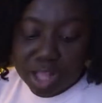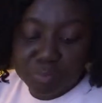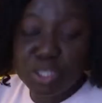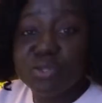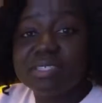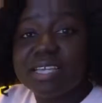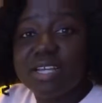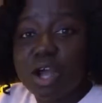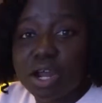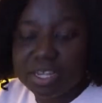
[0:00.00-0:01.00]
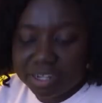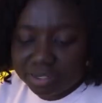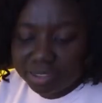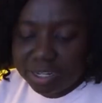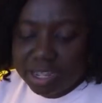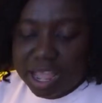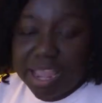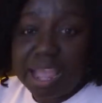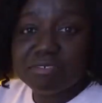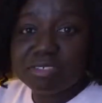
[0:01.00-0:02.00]
be using onion.
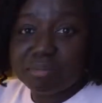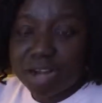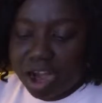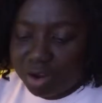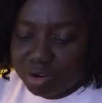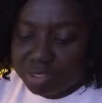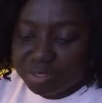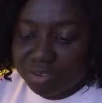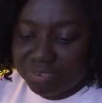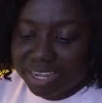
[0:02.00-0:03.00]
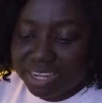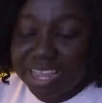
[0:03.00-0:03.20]
I have some carrots over here.